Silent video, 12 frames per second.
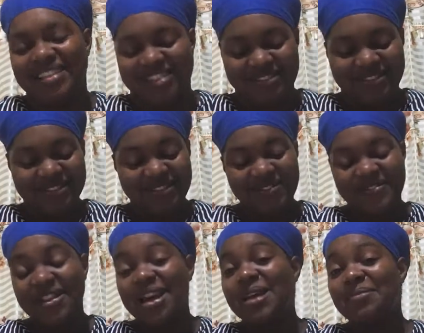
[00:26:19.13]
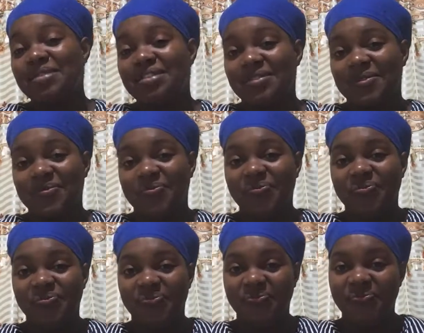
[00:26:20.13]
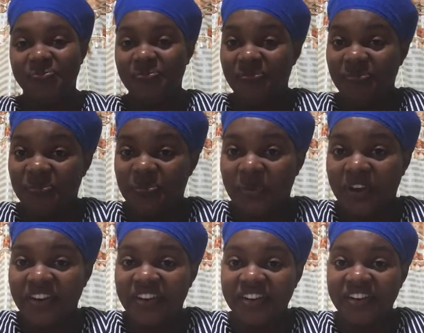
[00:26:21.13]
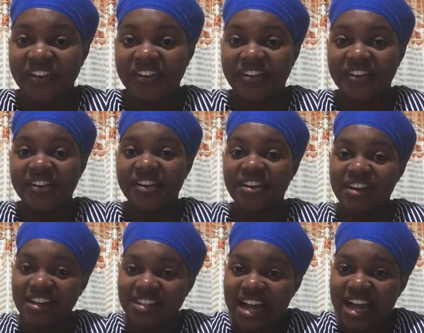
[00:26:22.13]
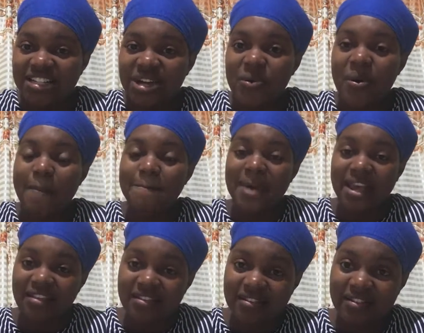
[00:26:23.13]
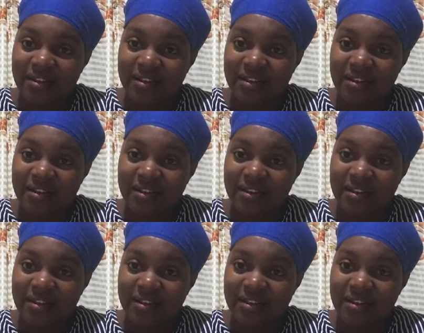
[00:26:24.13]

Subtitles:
So a lot of times we're not at our best.